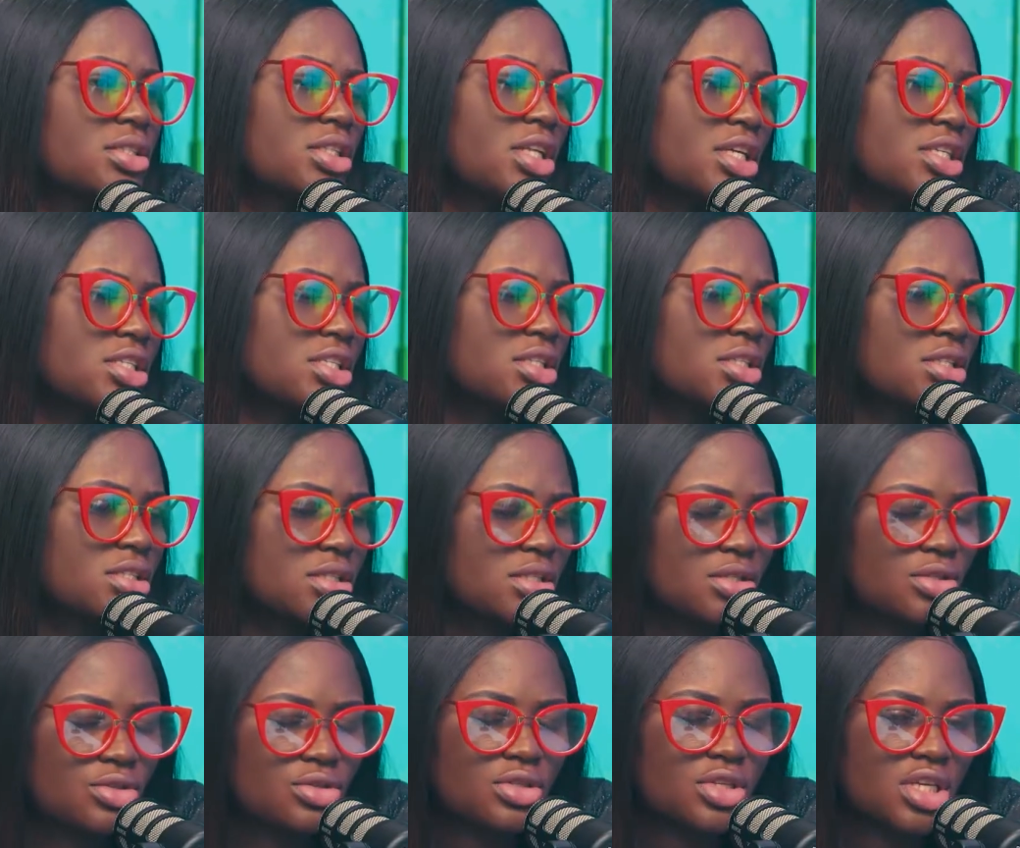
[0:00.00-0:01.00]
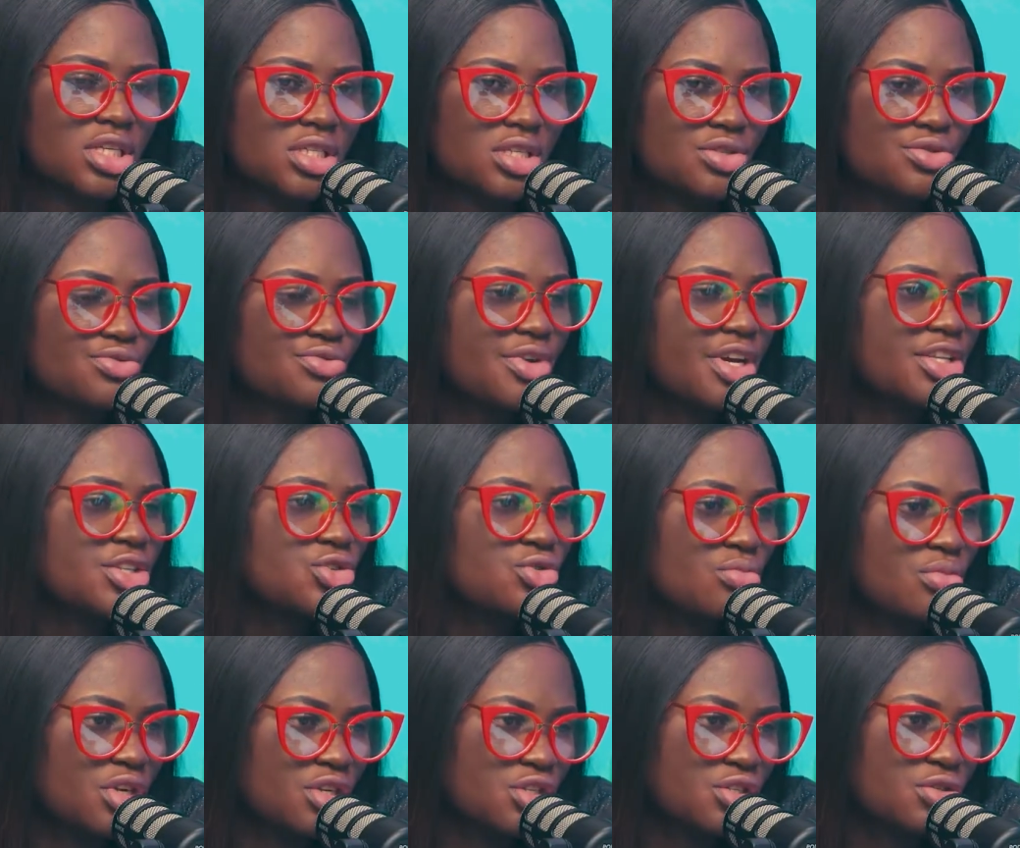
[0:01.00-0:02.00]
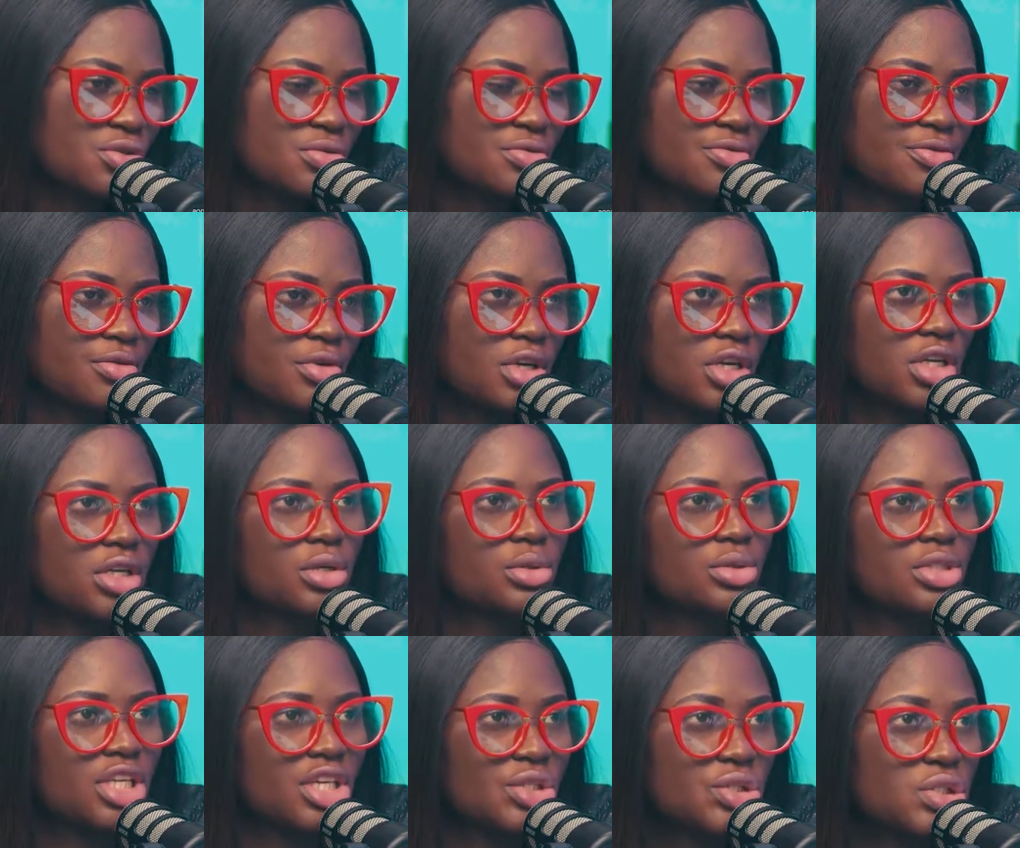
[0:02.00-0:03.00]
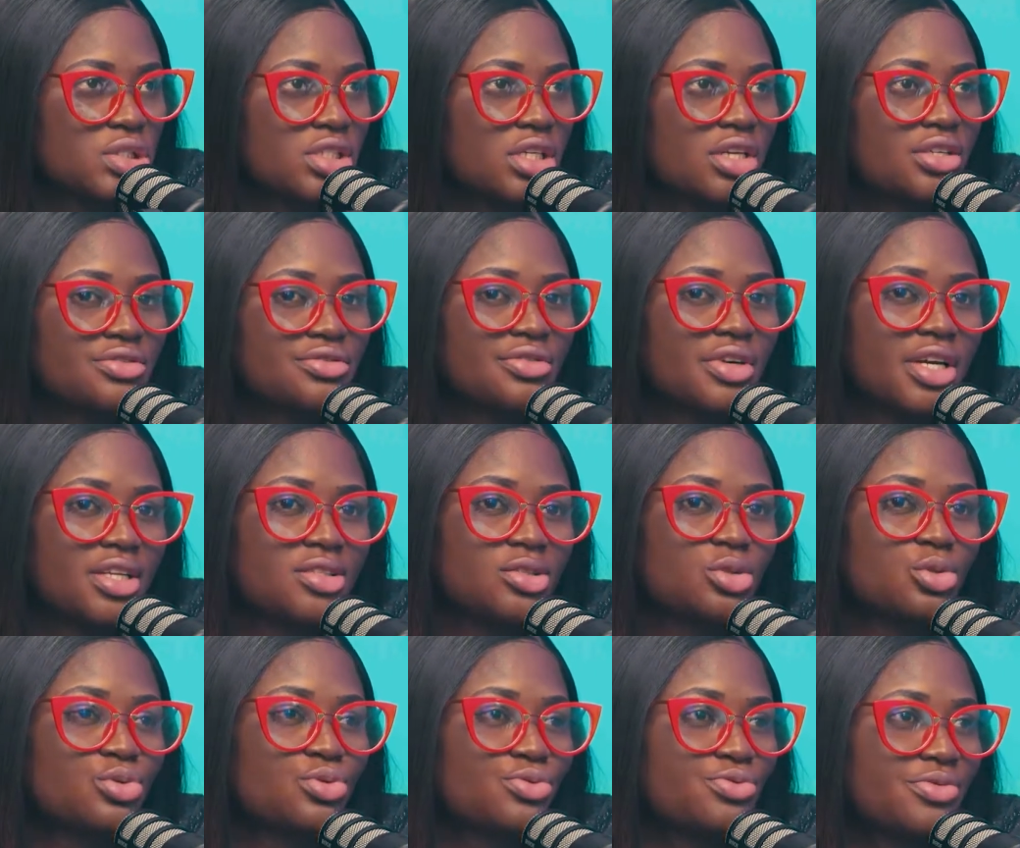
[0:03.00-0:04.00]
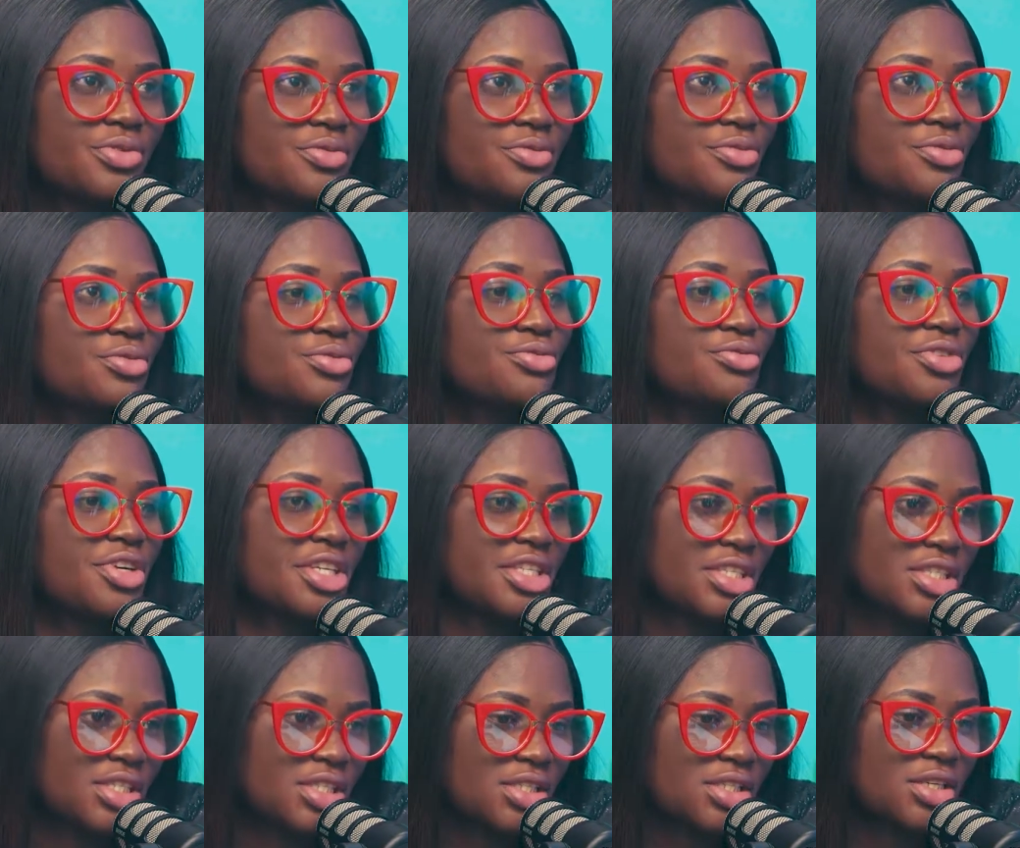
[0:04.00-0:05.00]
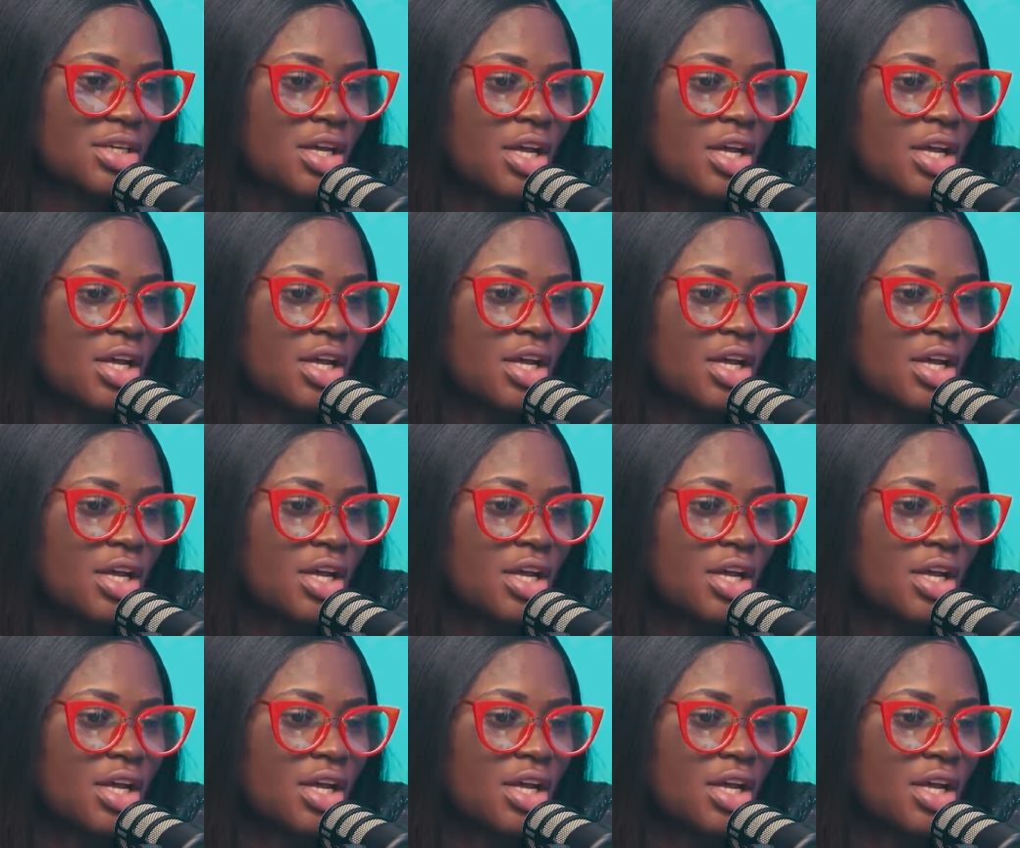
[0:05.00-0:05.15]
this right you mentioned for landlord that you said right to review rent.